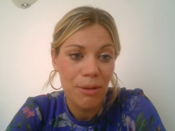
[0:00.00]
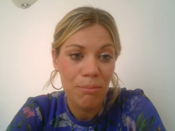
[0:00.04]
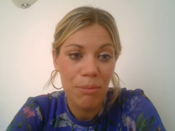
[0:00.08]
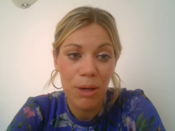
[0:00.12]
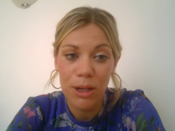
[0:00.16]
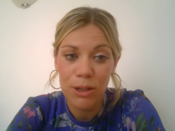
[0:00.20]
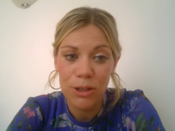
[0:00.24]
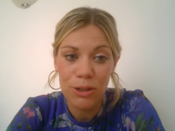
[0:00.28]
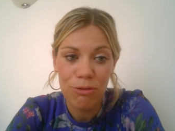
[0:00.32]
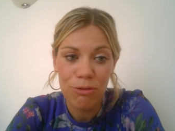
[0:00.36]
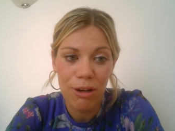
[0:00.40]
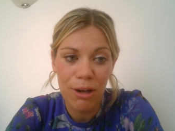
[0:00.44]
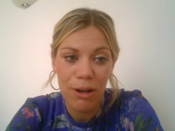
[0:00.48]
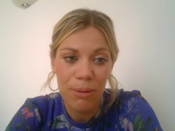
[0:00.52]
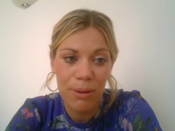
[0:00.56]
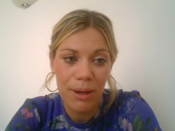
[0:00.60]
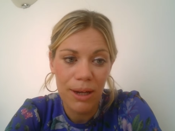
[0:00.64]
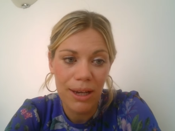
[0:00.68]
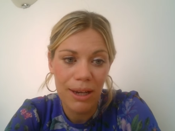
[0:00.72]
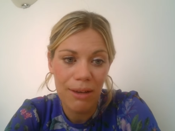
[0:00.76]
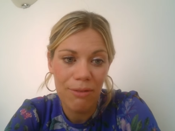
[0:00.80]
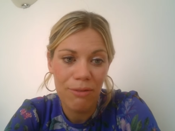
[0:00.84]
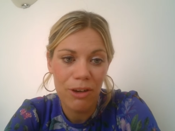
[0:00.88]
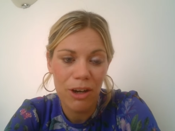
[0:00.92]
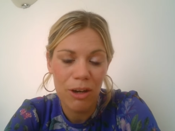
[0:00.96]
much
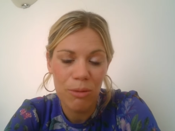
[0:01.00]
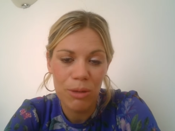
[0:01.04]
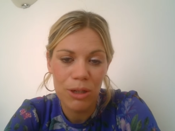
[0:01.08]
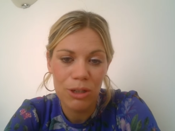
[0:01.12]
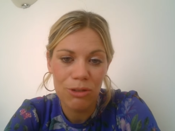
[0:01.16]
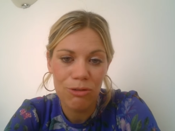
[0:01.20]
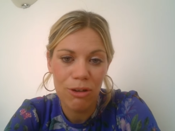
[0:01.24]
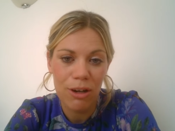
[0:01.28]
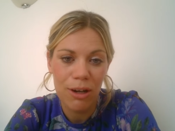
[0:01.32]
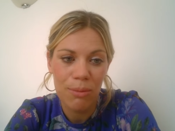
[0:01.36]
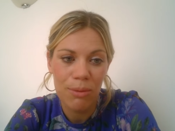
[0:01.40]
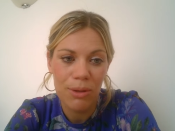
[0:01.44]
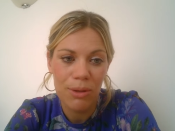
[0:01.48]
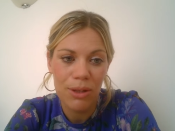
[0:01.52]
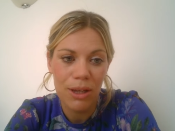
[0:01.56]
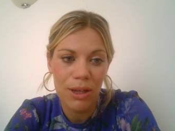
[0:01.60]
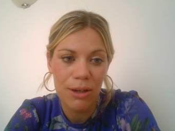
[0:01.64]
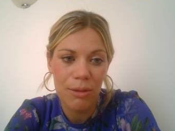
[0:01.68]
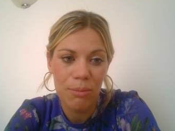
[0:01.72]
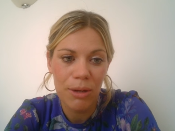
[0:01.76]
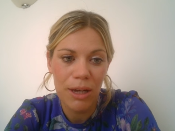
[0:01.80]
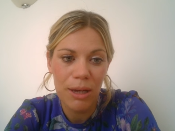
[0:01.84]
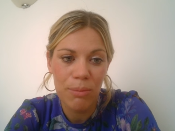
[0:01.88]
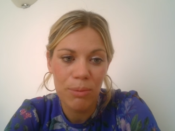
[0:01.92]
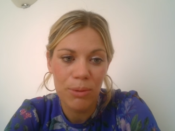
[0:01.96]
growing and very much growing with
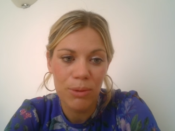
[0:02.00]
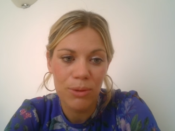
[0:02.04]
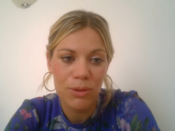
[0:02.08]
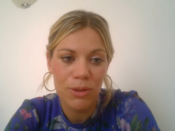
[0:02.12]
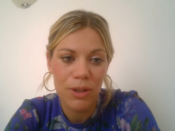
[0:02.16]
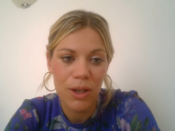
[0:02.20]
young people.